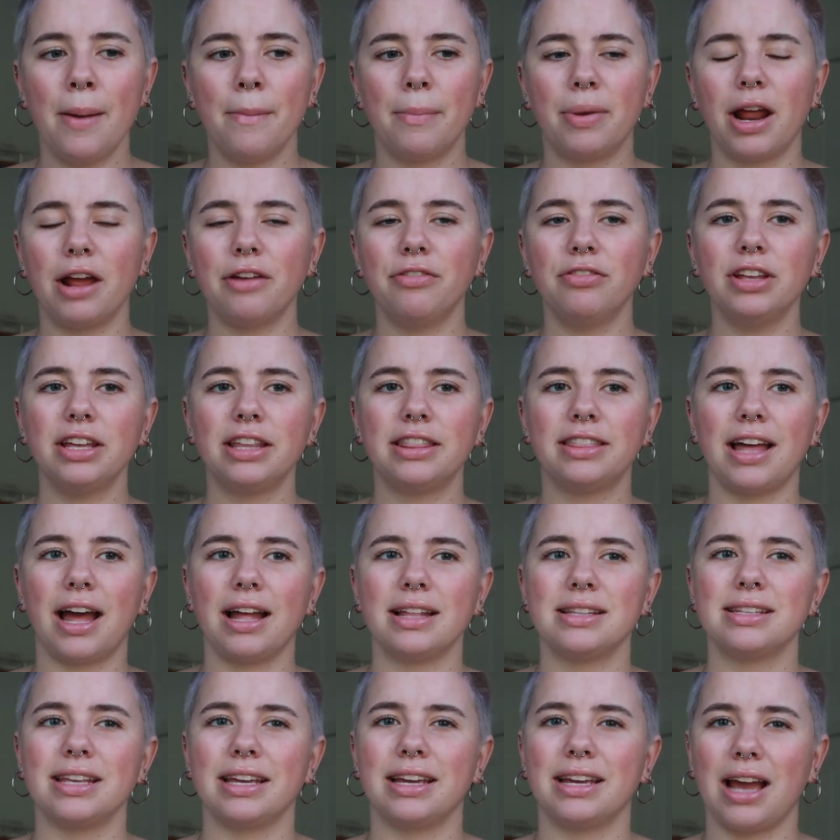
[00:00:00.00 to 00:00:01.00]
But I feel like
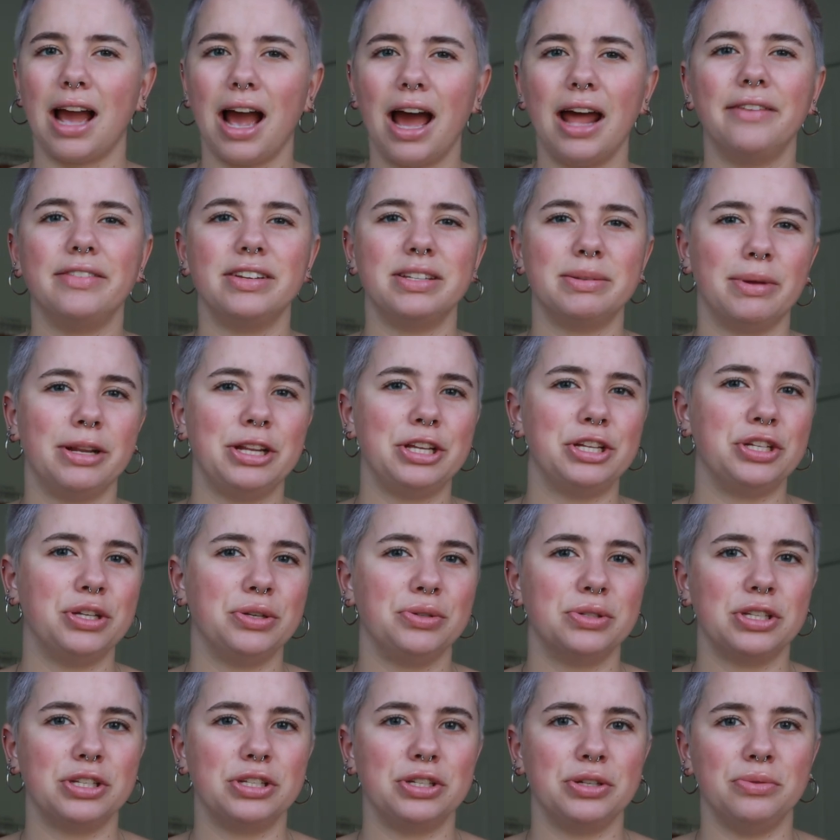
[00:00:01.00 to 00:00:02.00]
that's like kind of as many
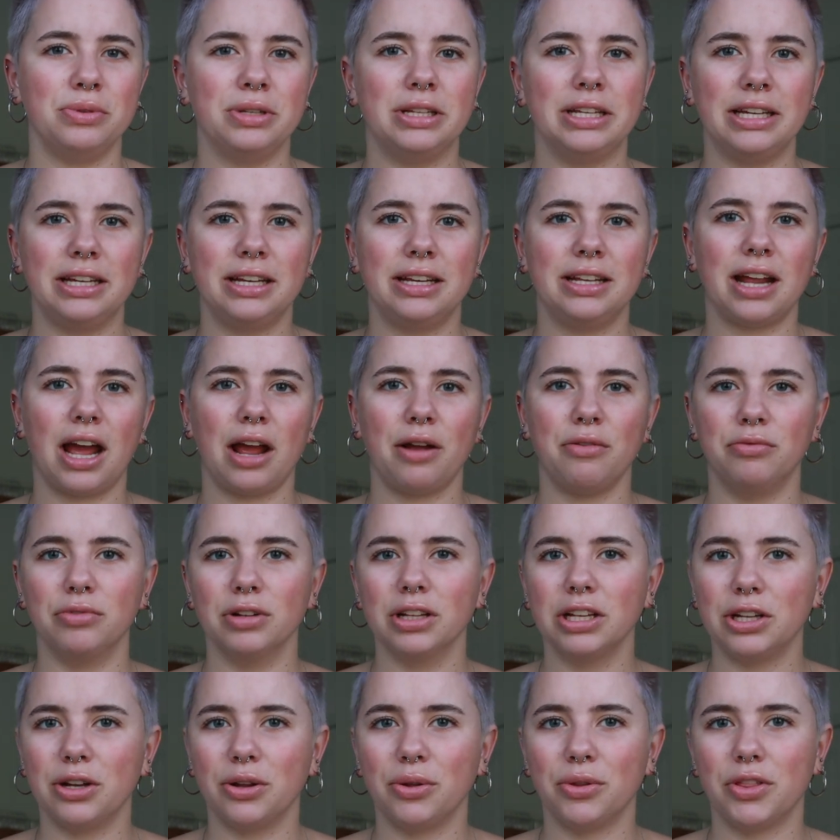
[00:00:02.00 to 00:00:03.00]
shoes as you need. I
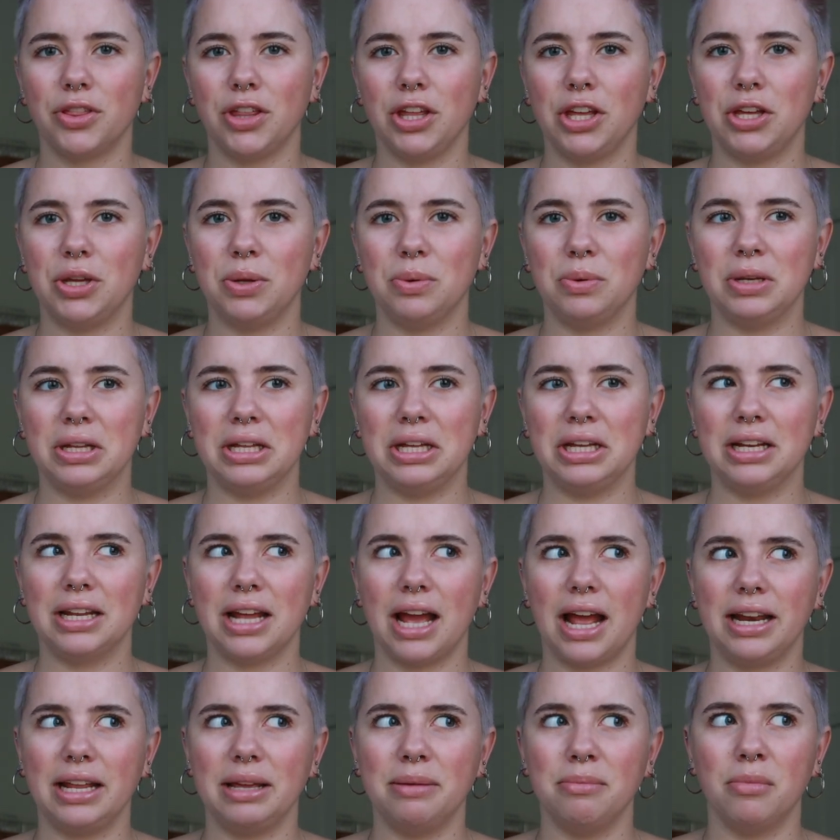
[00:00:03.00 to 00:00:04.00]
really don't think you need
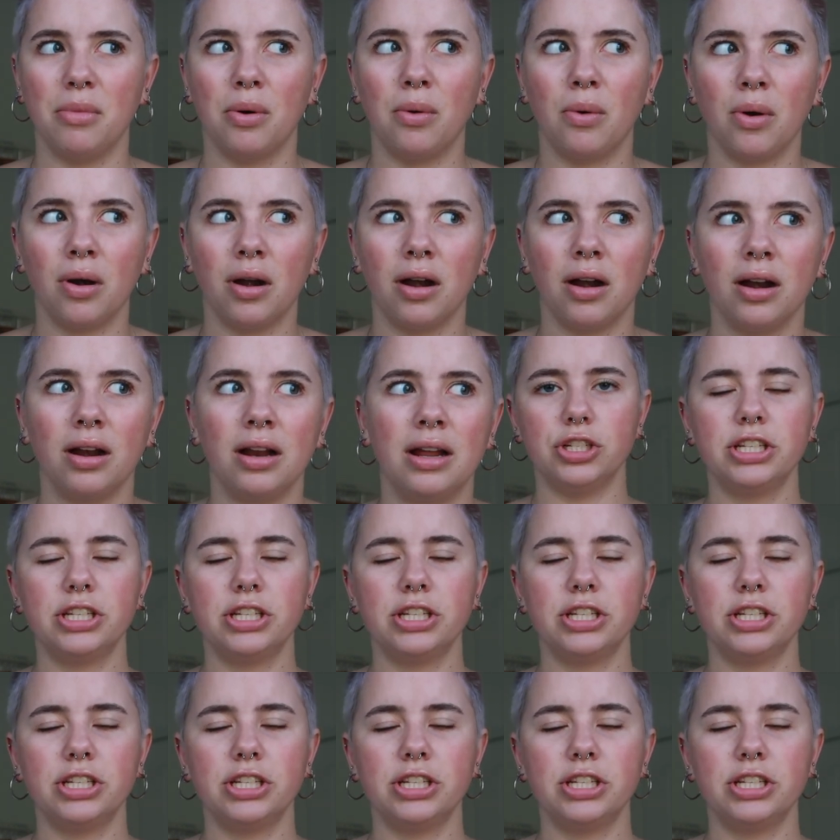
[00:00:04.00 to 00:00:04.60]
any more.